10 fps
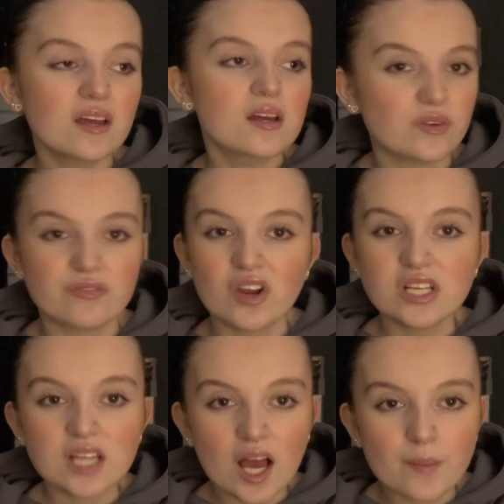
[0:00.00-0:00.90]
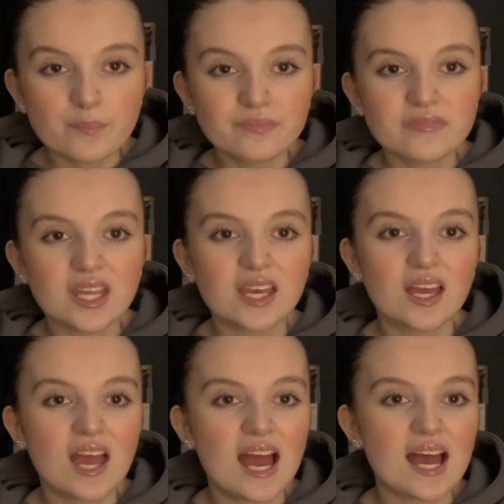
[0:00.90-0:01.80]
I was very numb
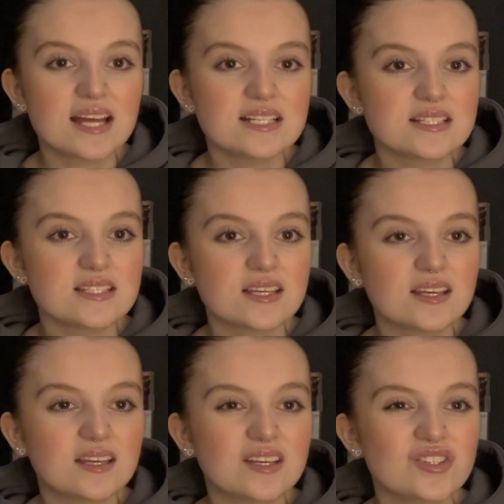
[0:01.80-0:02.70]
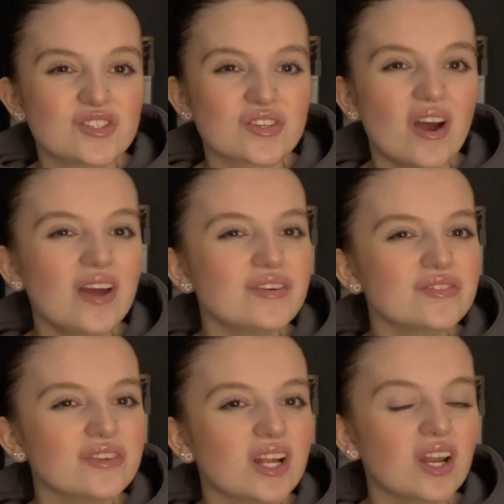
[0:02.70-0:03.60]
and just kind of
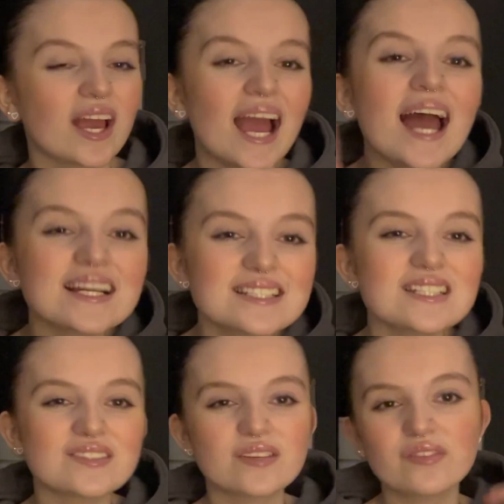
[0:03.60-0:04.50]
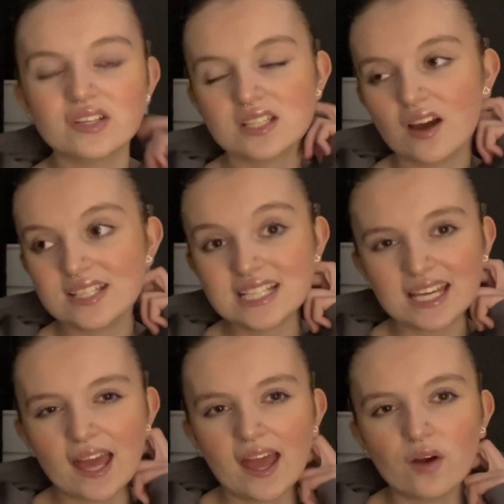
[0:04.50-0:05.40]
like acted as if I didn't
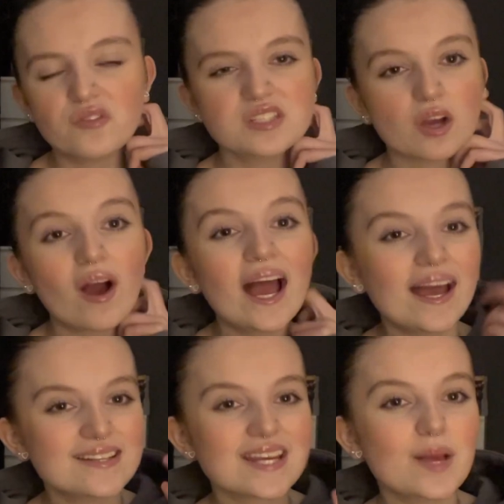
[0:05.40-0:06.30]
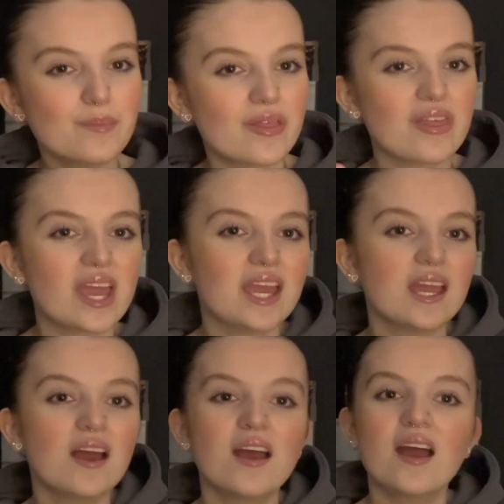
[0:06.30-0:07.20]
care. Obviously I had
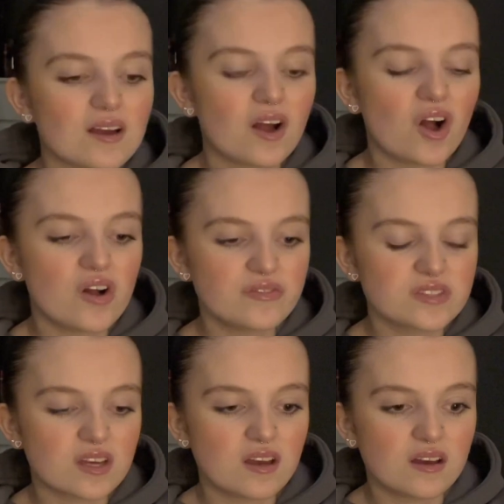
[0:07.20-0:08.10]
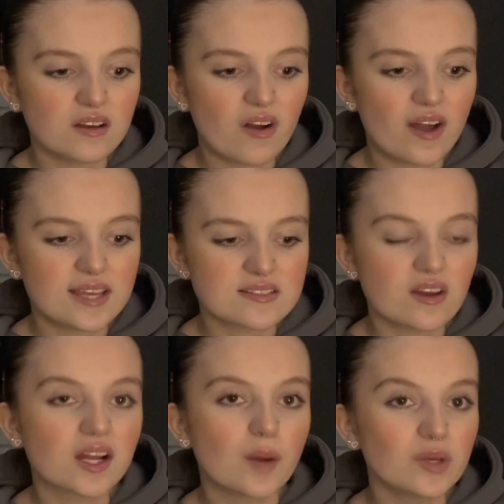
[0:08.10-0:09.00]
empathy after I
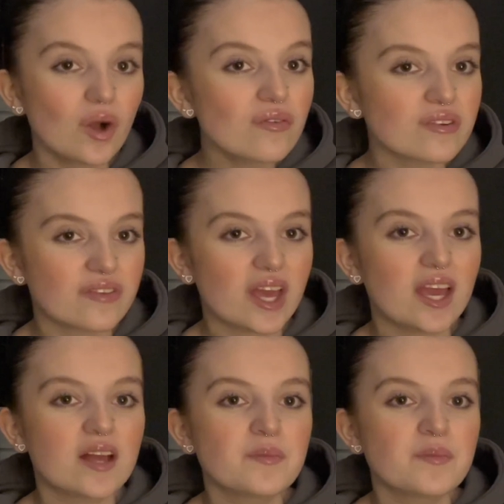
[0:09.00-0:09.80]
started coming off of it